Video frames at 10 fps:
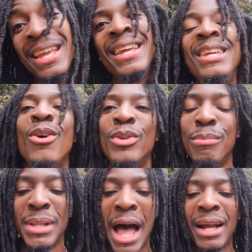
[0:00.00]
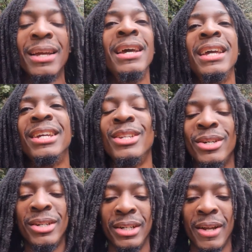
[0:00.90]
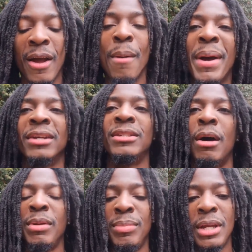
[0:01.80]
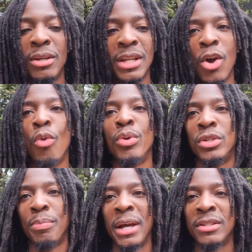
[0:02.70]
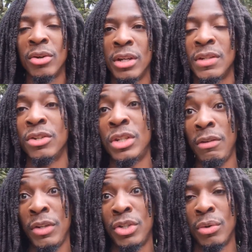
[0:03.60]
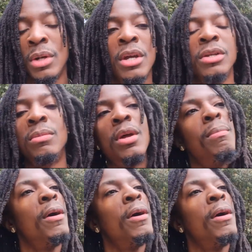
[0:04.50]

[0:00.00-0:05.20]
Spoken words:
he on the block in the hood passing out BBLs like Oprah used to pass out gifts at her TV show. You know what I'm